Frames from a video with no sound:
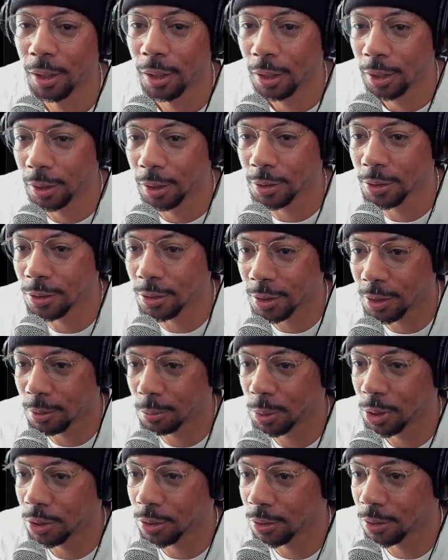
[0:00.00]
Here, let's look at a
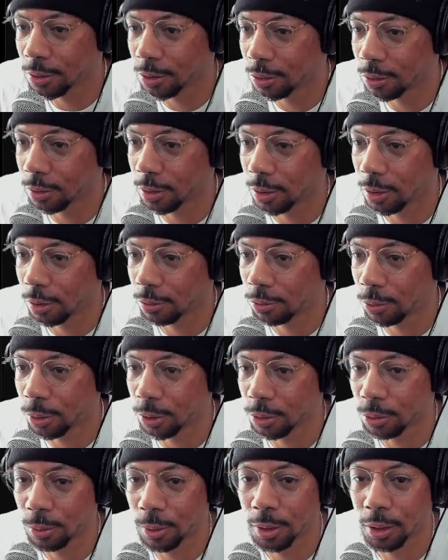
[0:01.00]
BRC
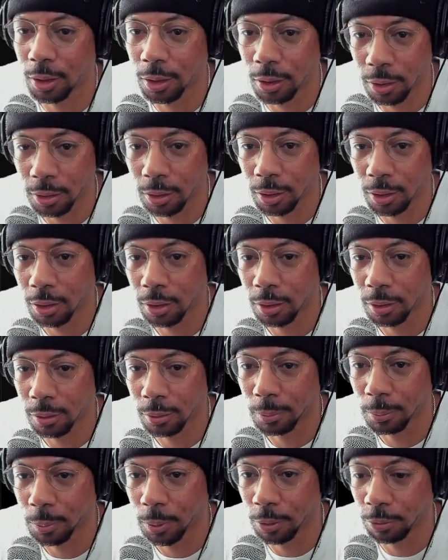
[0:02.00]
420.
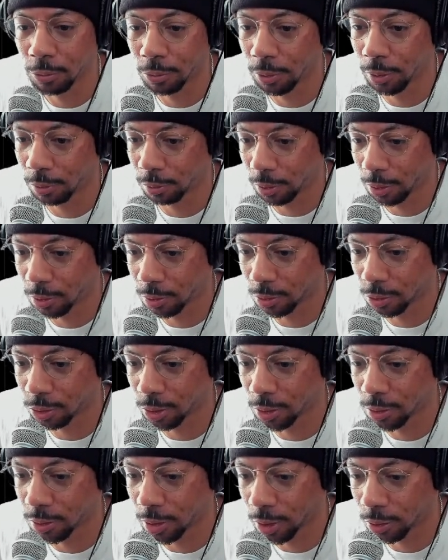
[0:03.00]
If there's a
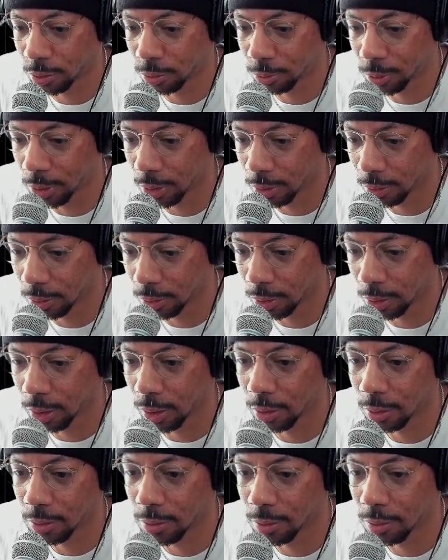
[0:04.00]
transaction we can look
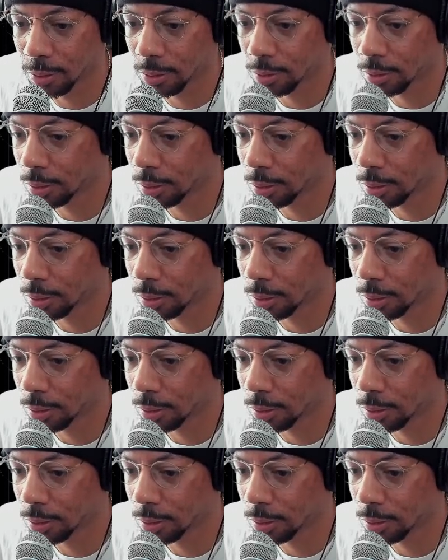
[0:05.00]
at. Let's see.